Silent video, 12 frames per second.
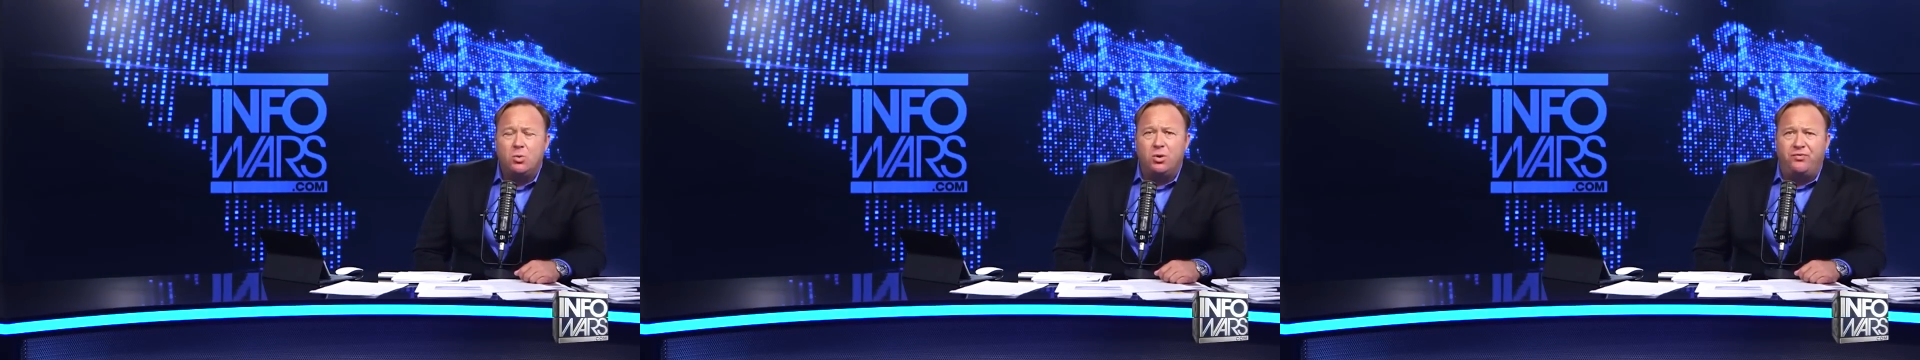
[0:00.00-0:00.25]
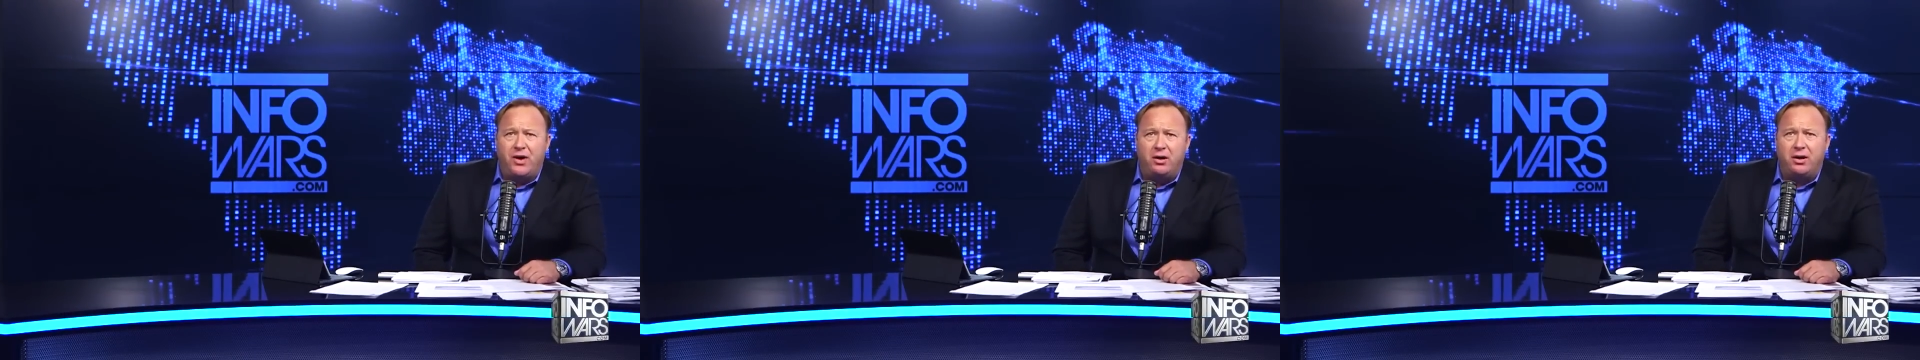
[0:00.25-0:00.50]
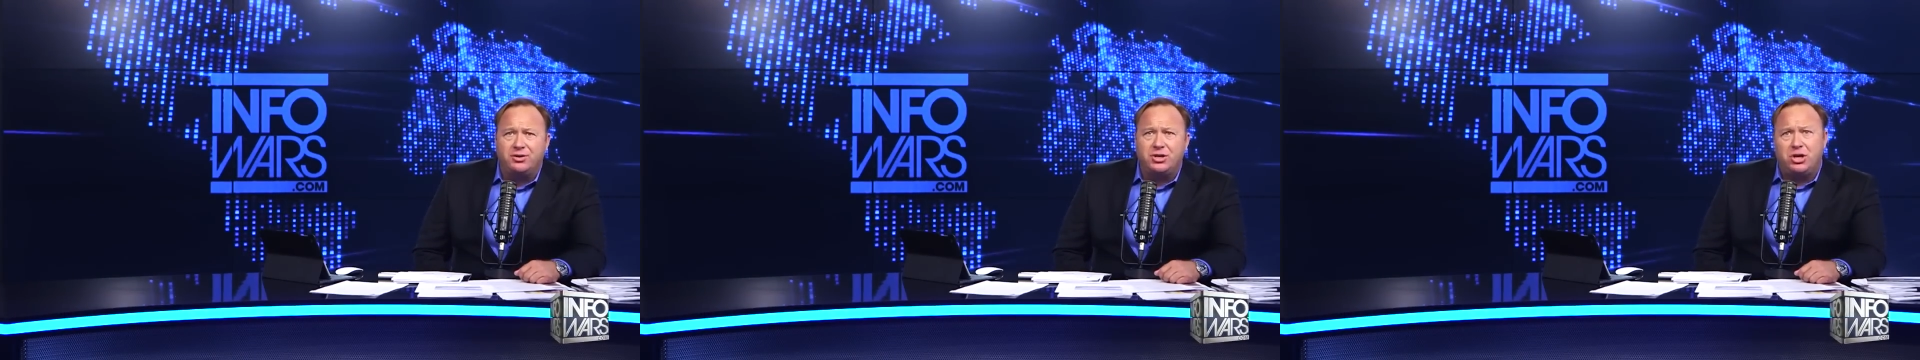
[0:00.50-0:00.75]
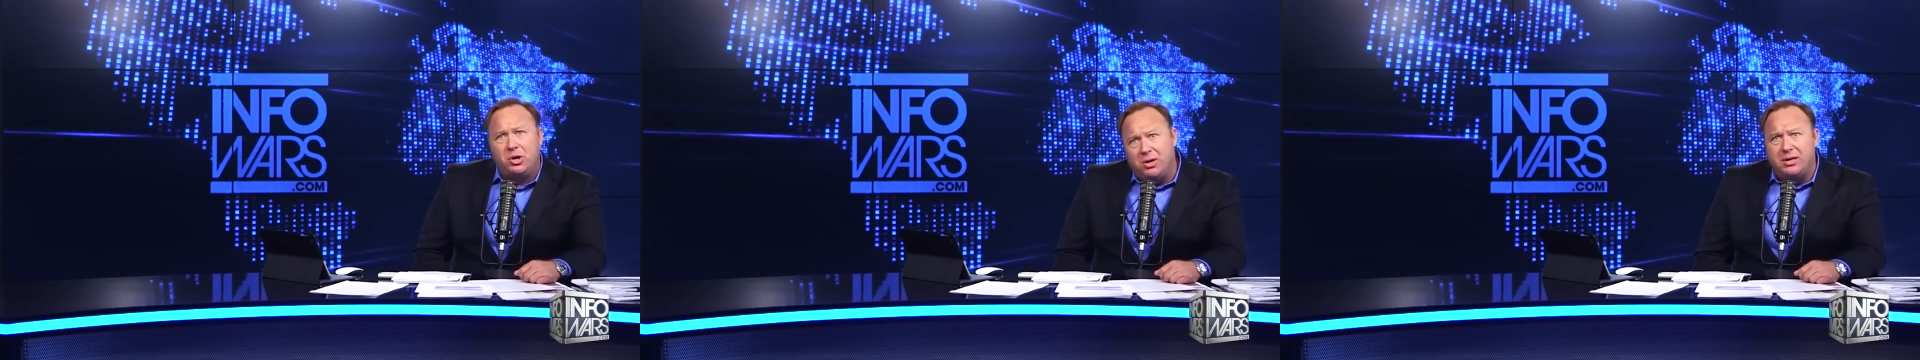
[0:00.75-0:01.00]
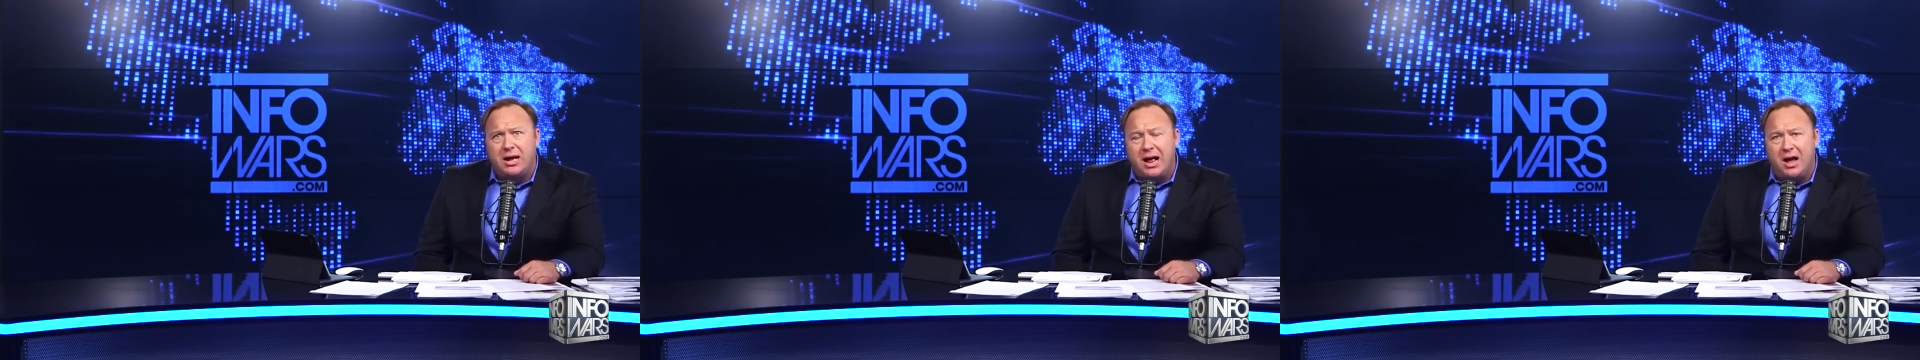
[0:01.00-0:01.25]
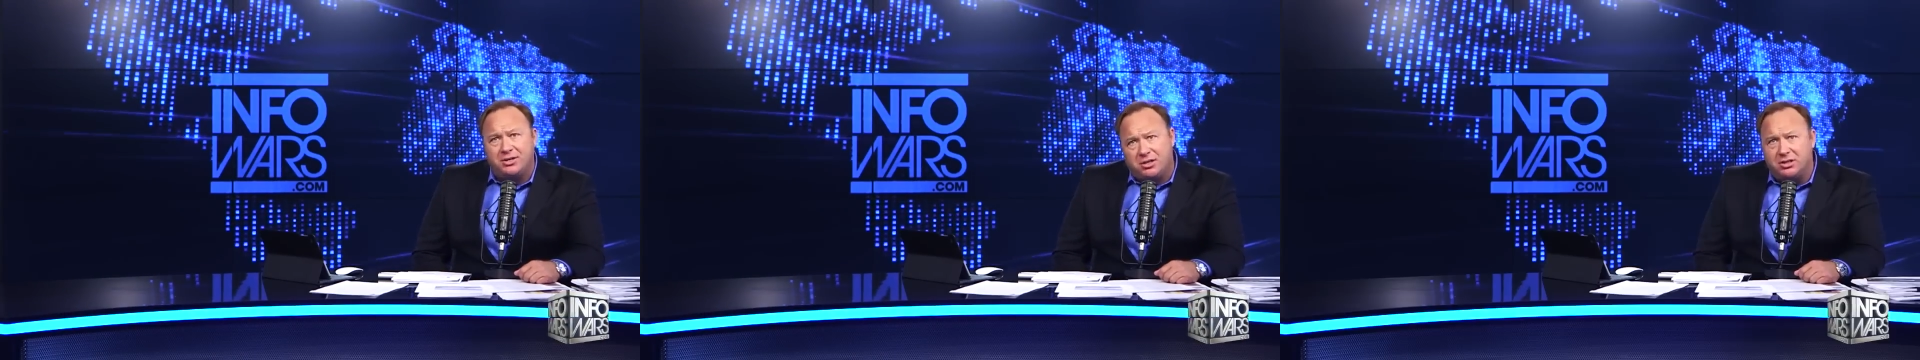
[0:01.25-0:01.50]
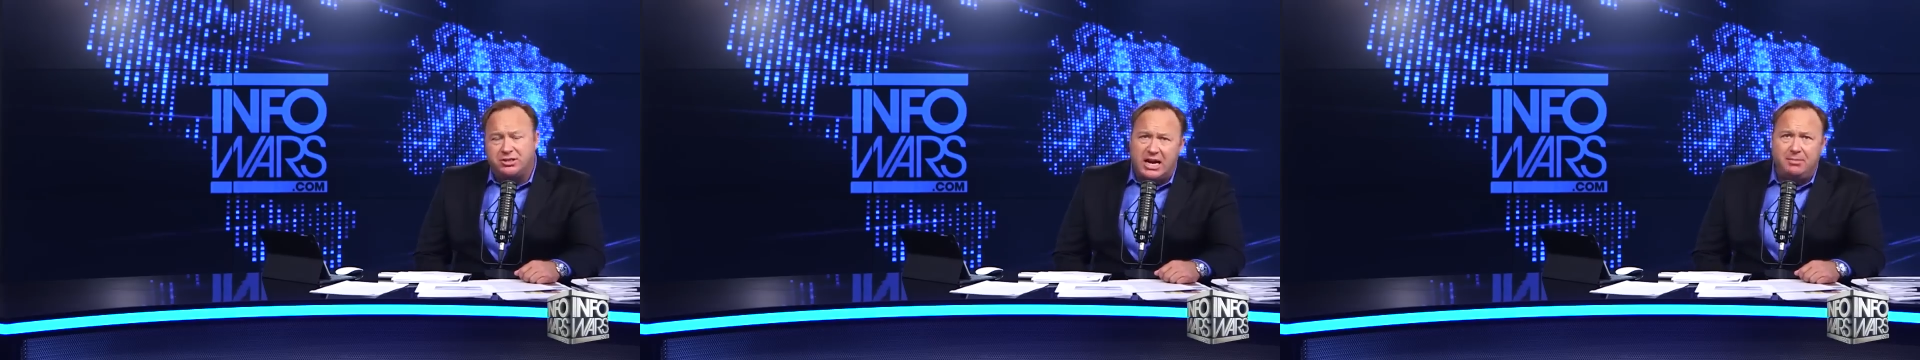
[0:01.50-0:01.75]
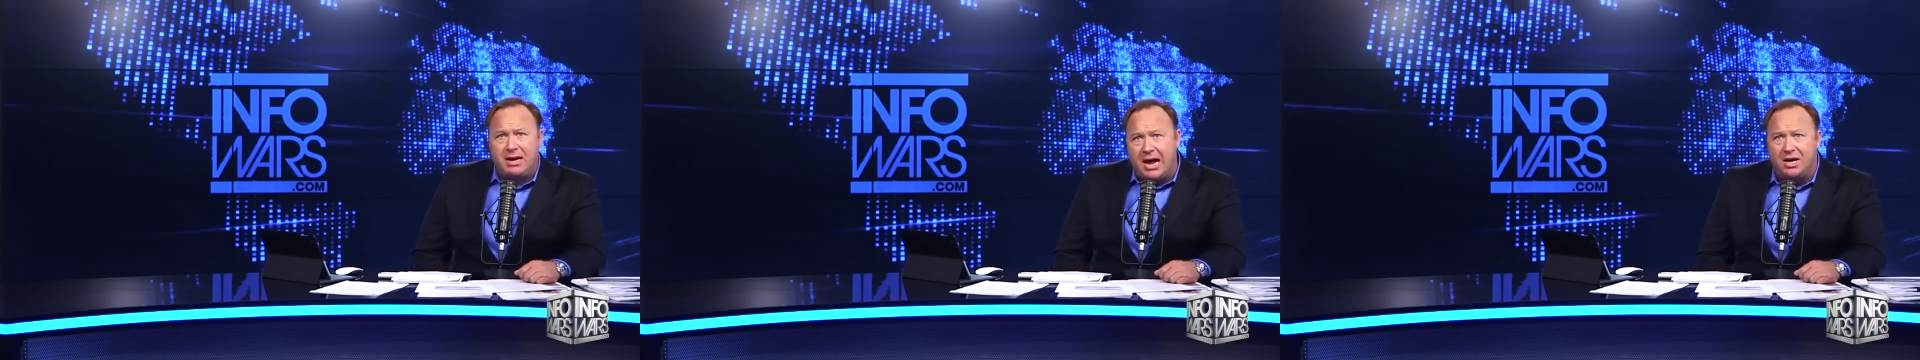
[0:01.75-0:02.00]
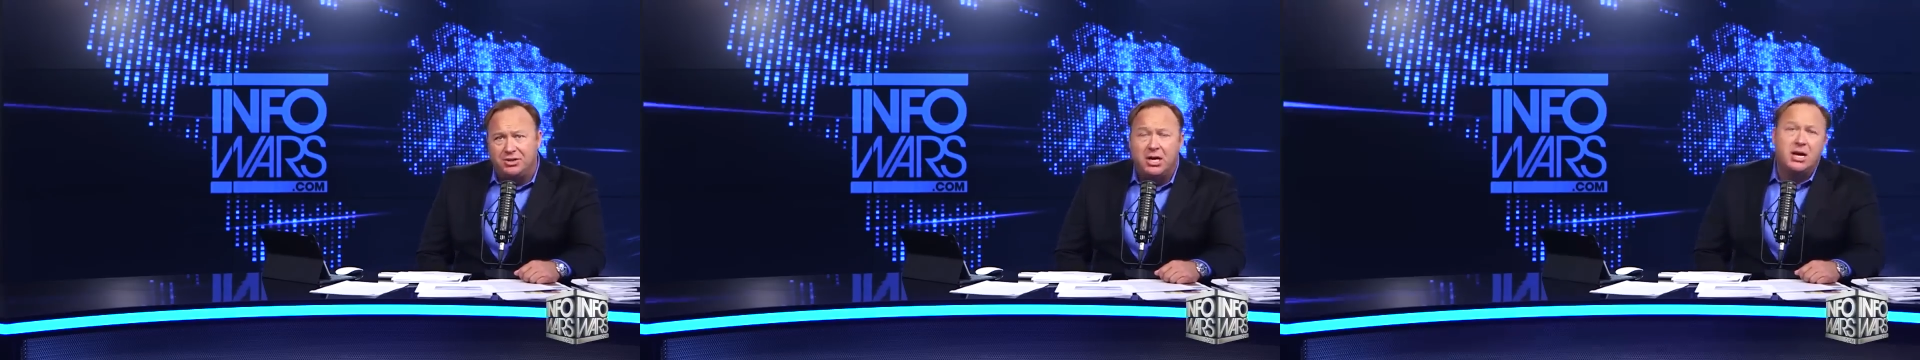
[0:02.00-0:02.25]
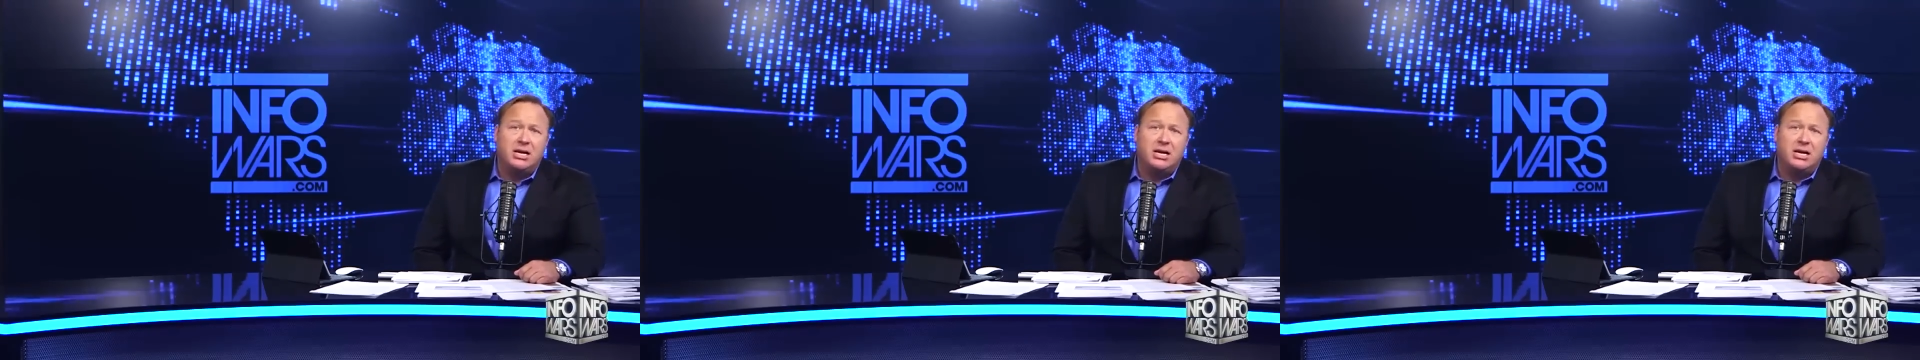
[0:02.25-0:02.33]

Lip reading: with photos of you in the house on the same couch